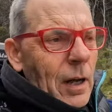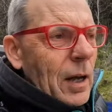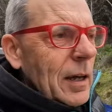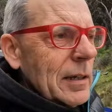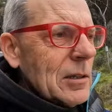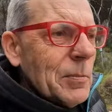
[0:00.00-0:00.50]

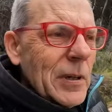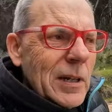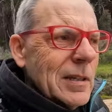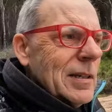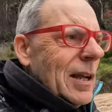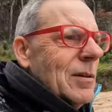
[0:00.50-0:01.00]
Hi, it's
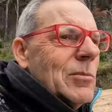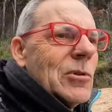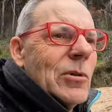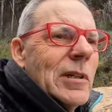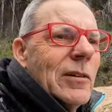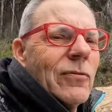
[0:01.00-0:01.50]
Peter Zellum's
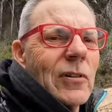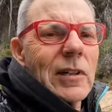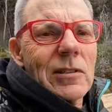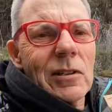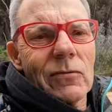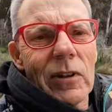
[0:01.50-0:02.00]

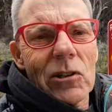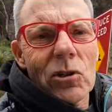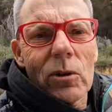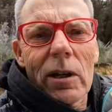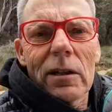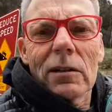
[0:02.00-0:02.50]
Griniflix
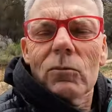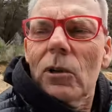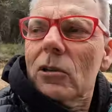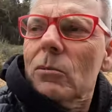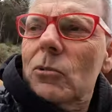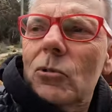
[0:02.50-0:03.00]
Adventure 8 and
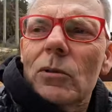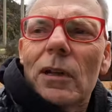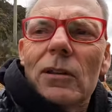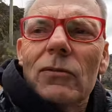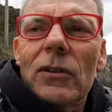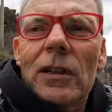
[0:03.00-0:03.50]
welcome to
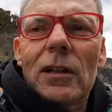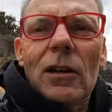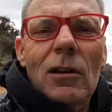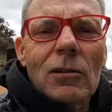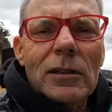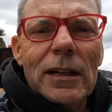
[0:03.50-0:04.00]
another
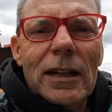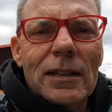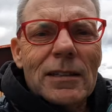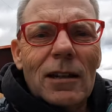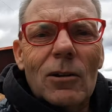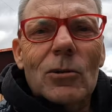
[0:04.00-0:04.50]
video.
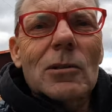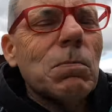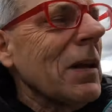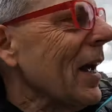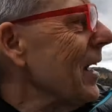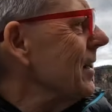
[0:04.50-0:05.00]
Yes, I was
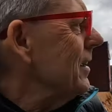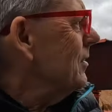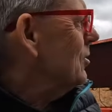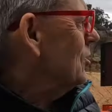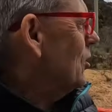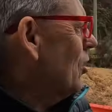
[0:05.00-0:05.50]
planning
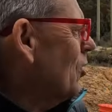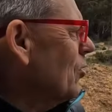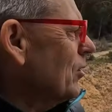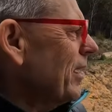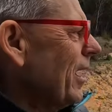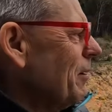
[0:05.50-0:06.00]
to
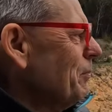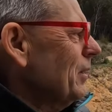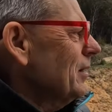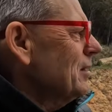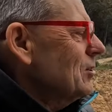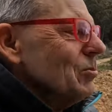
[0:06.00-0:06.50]
go
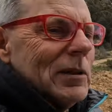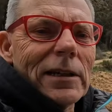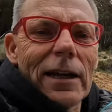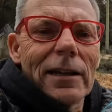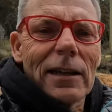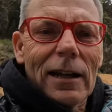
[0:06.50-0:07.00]
camping this
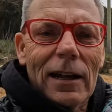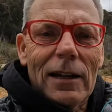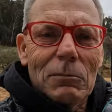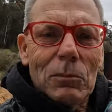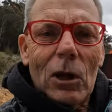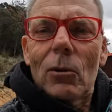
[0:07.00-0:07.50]
weekend and I
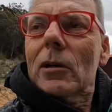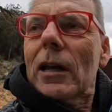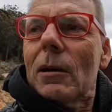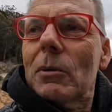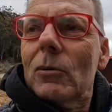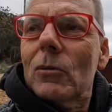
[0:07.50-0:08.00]
am going
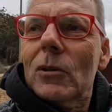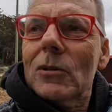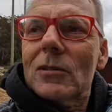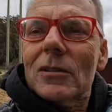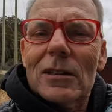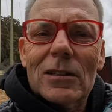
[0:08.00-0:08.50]
camping
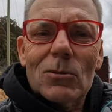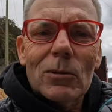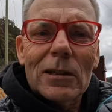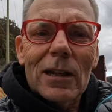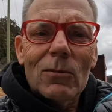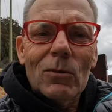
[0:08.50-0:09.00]
this
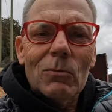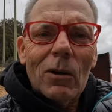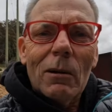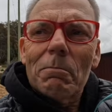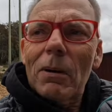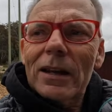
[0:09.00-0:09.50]
weekend with
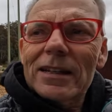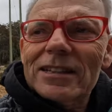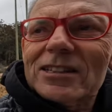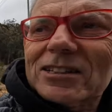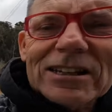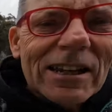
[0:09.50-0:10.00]
my buddy
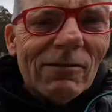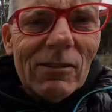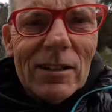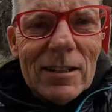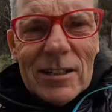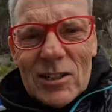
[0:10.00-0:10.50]

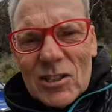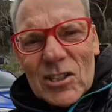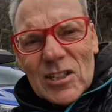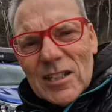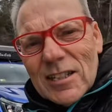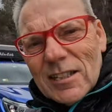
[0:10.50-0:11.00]
Stephen. You can
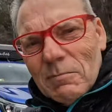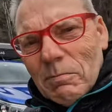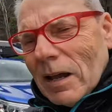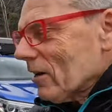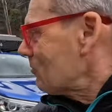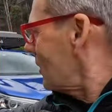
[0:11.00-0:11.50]
see in the
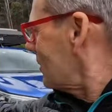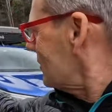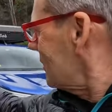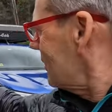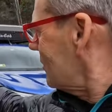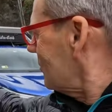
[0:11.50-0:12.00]

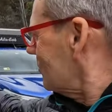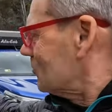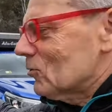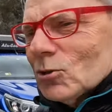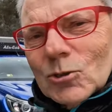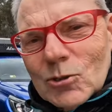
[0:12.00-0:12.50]
background there. I'll
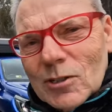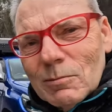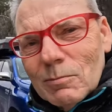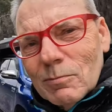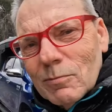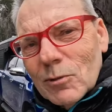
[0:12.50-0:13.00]
introduce
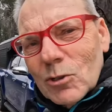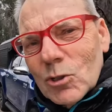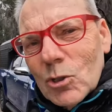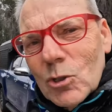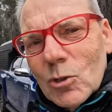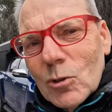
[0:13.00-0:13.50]
him
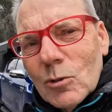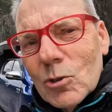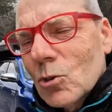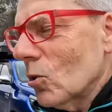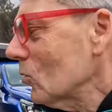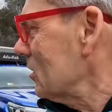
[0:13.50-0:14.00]
to you
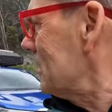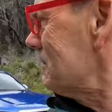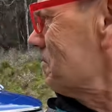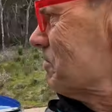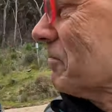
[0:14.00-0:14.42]
shortly.